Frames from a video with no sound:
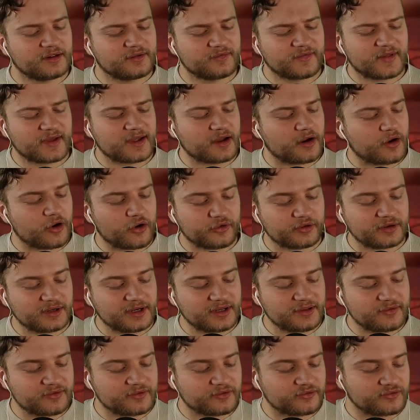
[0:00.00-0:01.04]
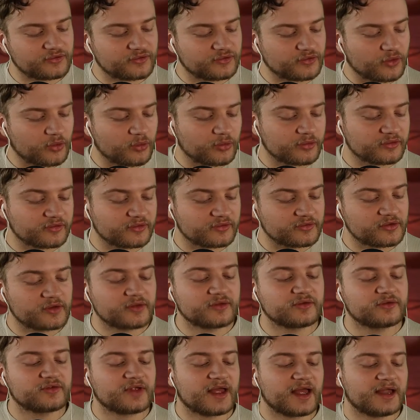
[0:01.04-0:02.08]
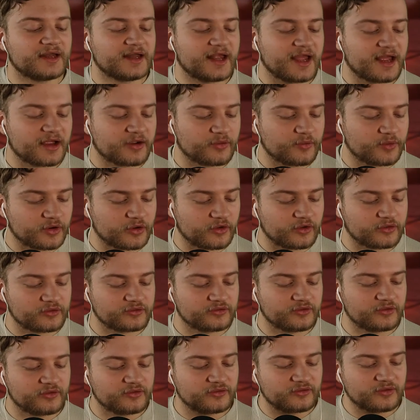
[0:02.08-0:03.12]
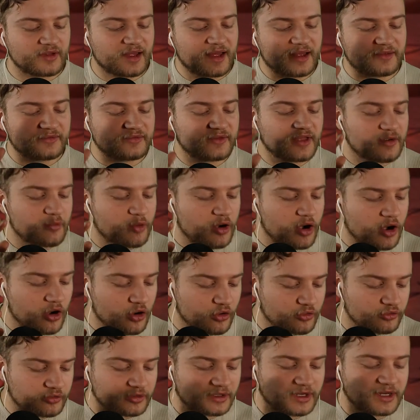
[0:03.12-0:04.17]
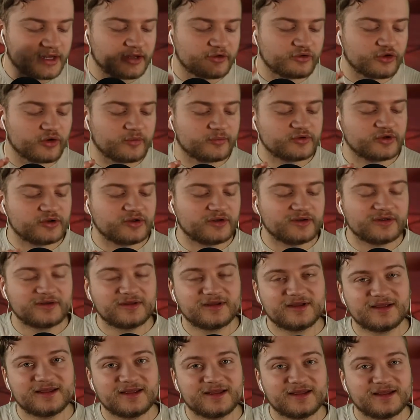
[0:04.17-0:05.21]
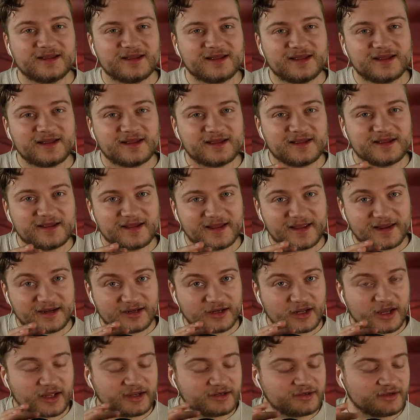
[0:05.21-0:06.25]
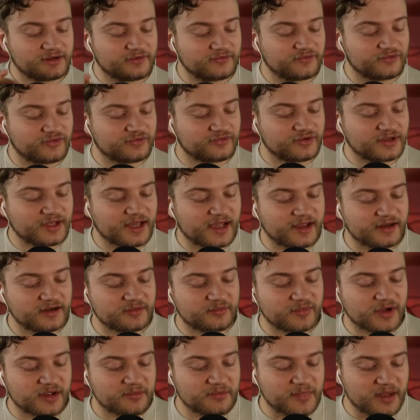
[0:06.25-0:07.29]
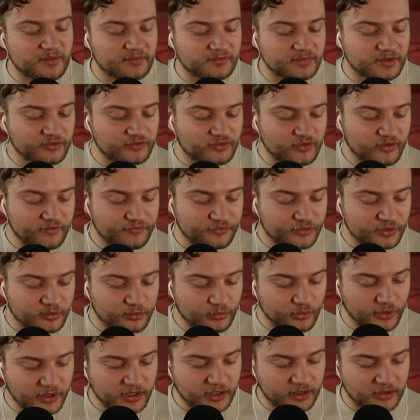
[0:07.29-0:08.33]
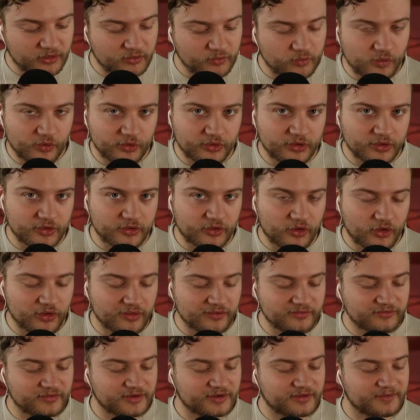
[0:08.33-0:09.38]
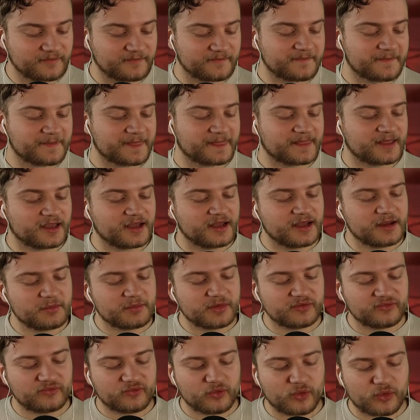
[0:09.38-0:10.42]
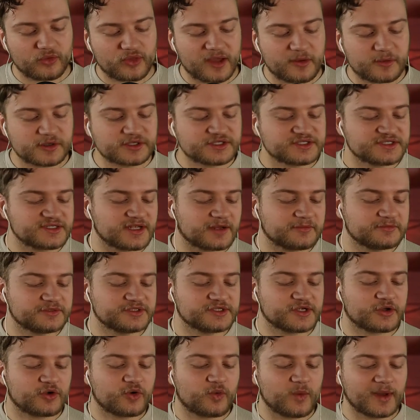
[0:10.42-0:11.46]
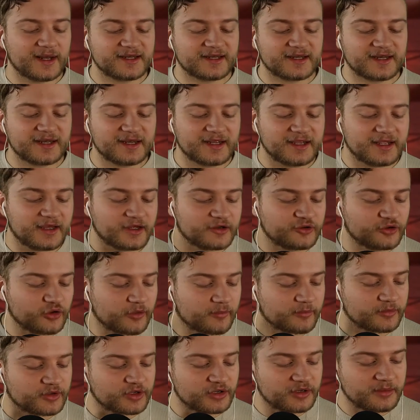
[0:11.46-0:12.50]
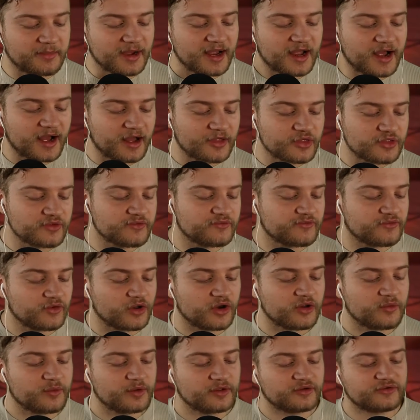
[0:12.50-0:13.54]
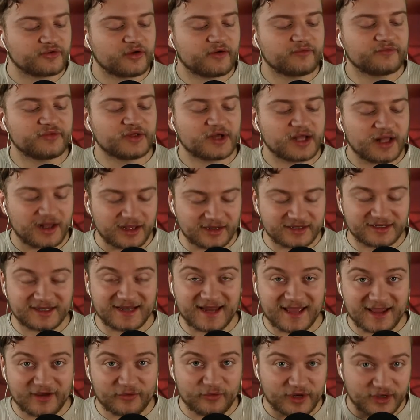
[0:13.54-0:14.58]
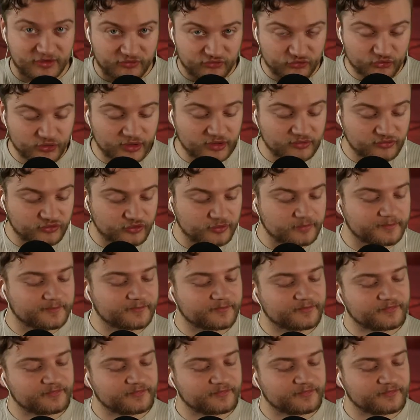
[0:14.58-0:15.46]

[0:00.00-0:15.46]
They are only the solstices and equinoxes, and they were only adopted in 1958 by members of the Bricket-Wood Coven, before they were subsequently adopted by other followers of the Gardnerian tradition.